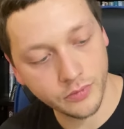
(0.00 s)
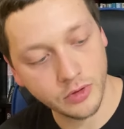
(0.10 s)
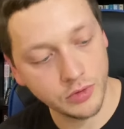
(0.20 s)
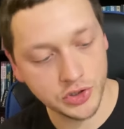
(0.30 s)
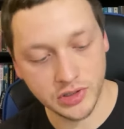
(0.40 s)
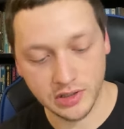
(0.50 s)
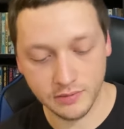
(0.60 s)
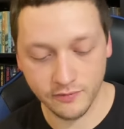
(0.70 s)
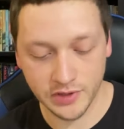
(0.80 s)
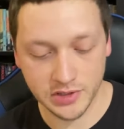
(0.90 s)
Richard at
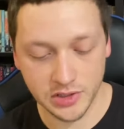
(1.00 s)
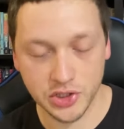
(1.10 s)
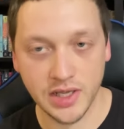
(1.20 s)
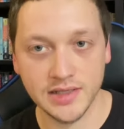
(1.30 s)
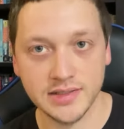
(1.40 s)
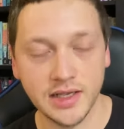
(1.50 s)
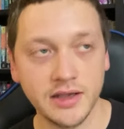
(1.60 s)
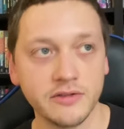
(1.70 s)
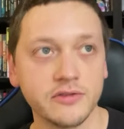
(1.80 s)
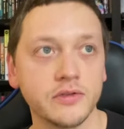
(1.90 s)
Vintage
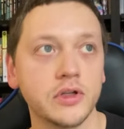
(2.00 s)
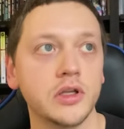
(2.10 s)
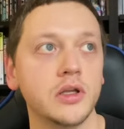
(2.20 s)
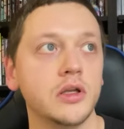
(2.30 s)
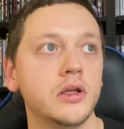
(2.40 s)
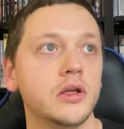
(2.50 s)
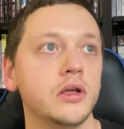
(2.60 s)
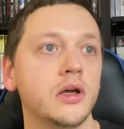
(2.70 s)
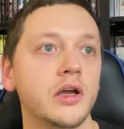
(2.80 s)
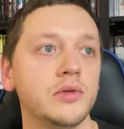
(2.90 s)
SF,
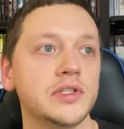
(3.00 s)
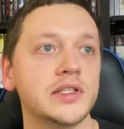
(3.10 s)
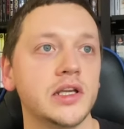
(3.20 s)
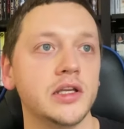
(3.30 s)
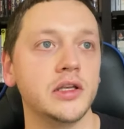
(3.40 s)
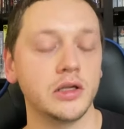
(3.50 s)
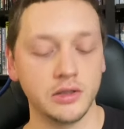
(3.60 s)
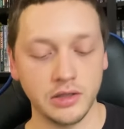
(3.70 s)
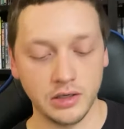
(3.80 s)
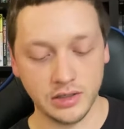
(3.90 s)
I was saying
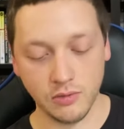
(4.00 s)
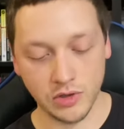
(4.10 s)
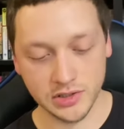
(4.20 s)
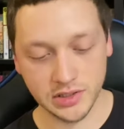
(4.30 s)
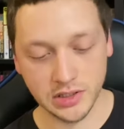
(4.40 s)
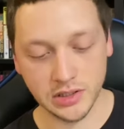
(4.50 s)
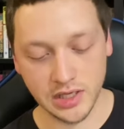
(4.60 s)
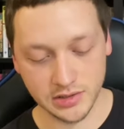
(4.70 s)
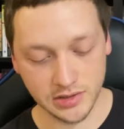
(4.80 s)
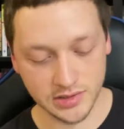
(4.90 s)
that I wanted to
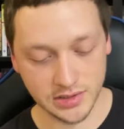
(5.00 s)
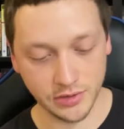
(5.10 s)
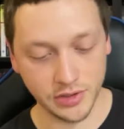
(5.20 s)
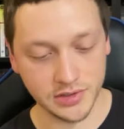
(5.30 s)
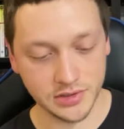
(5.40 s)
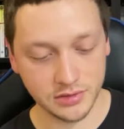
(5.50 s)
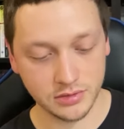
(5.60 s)
collect this series.